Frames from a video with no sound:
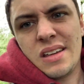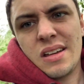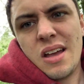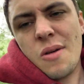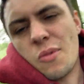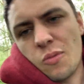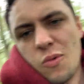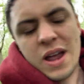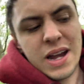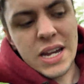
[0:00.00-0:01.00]
Come on,
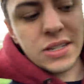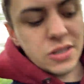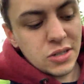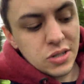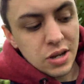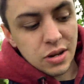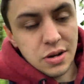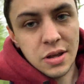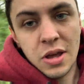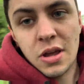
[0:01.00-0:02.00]
where is the sun?
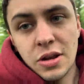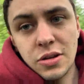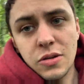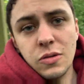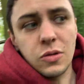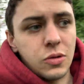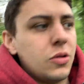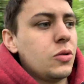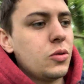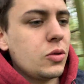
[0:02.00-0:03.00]

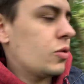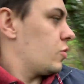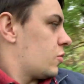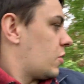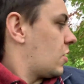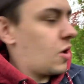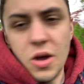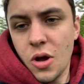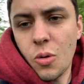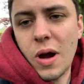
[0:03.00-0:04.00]
Do-do-do-do.
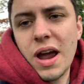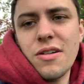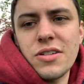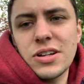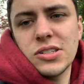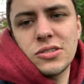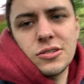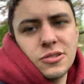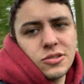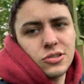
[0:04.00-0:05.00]
Where is
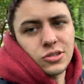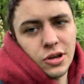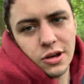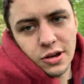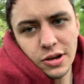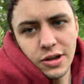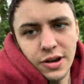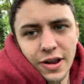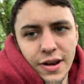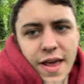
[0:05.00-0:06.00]
the sun?
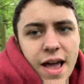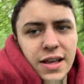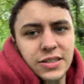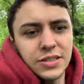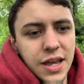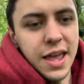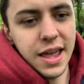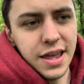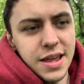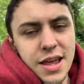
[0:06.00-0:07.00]
And I
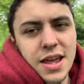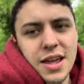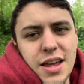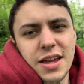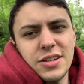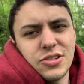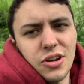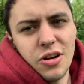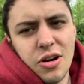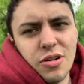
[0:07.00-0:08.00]
say, it's
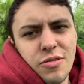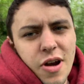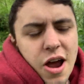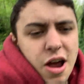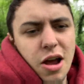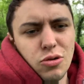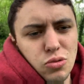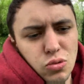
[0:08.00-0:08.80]
alright.